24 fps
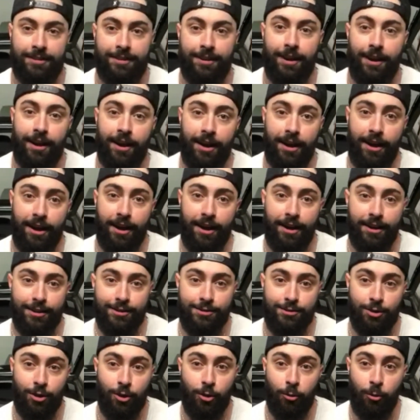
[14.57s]

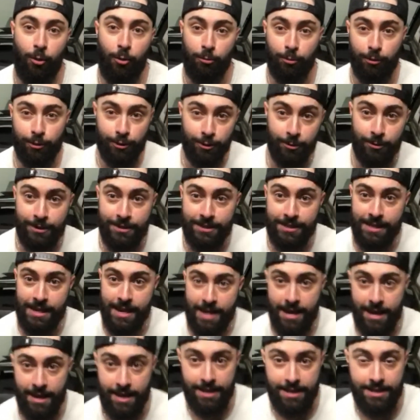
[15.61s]
So what we're doing
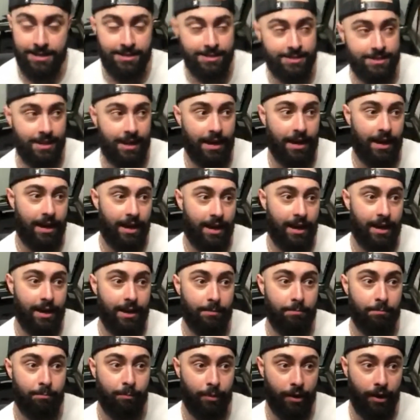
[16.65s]
today is
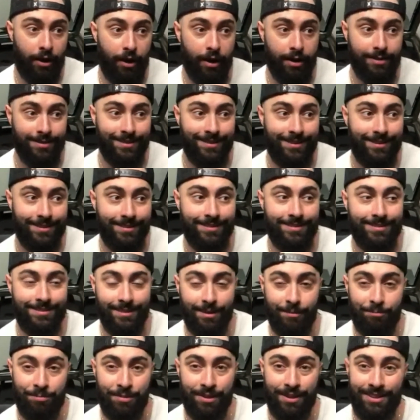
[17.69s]
I bought
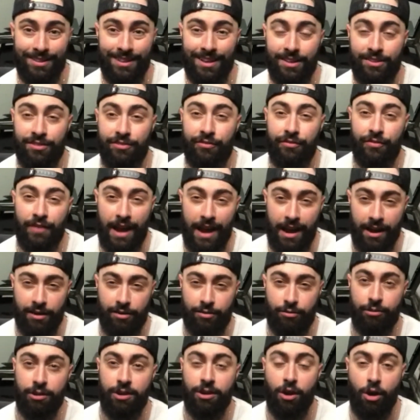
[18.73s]
something that's
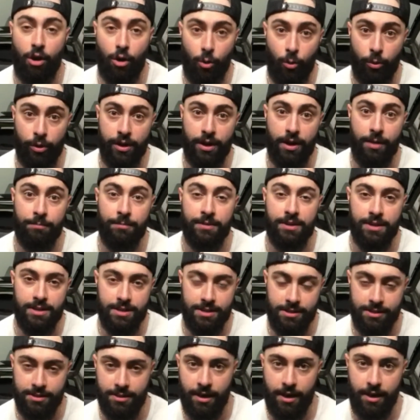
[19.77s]
factory OEM
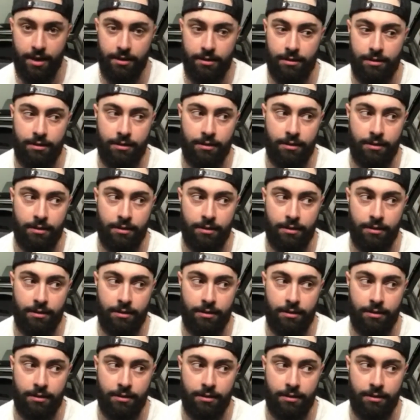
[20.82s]
Nissan.